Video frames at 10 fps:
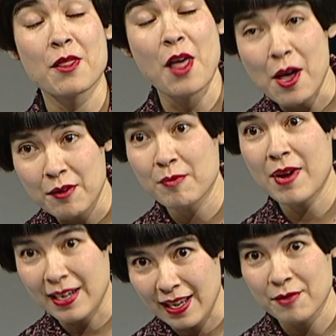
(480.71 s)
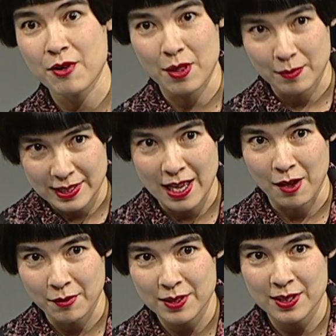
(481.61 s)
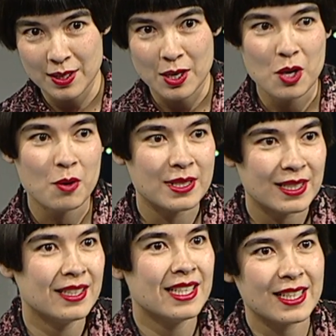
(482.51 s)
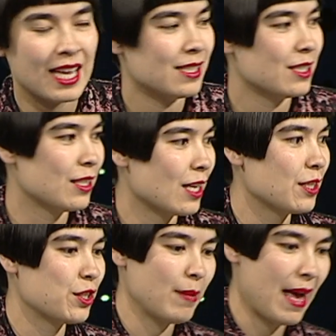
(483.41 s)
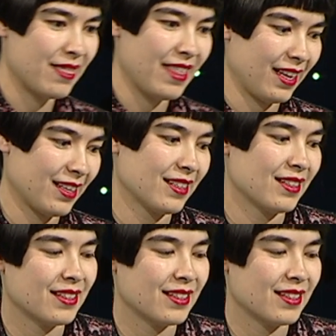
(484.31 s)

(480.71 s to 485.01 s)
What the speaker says: a lot of money for themselves, which in this case is not such a bad thing.